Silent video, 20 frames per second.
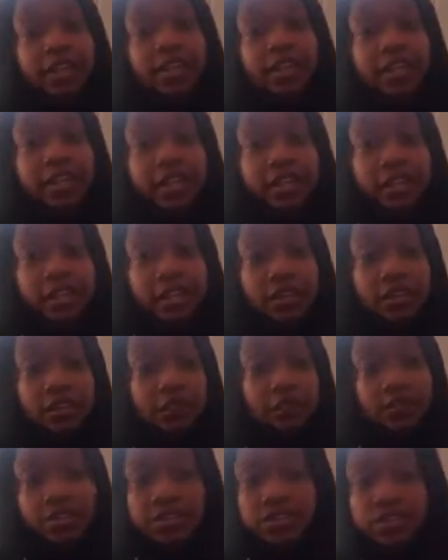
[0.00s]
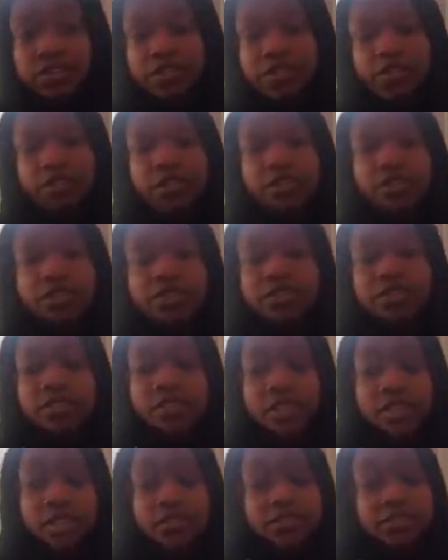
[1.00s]
he was still a
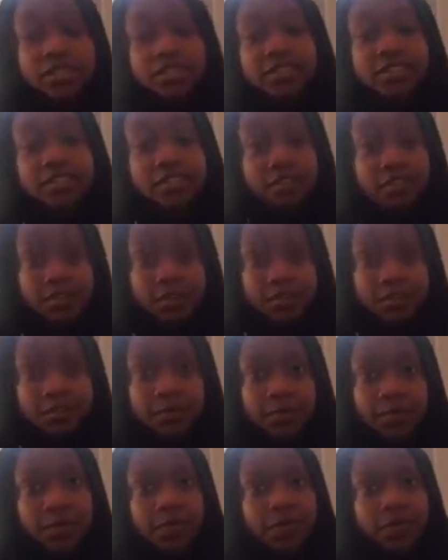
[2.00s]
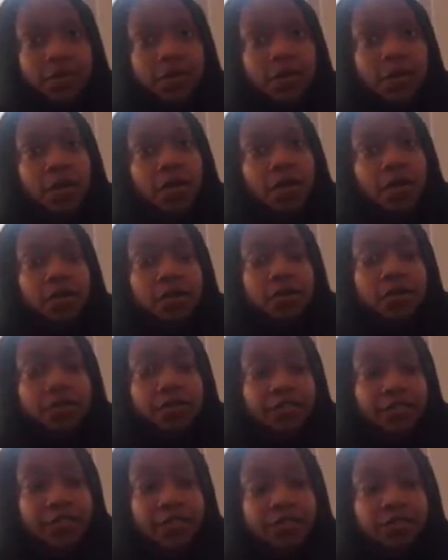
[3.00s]
slave to the system.
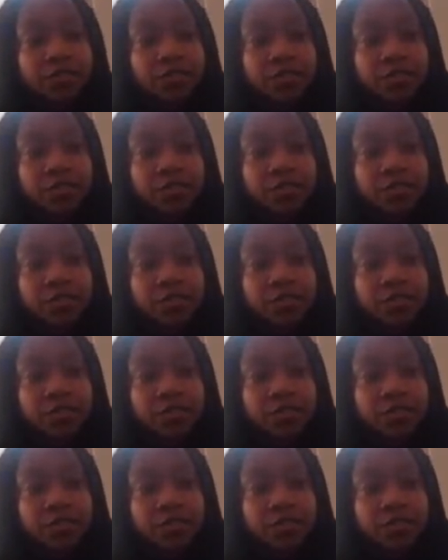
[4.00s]
Whenever he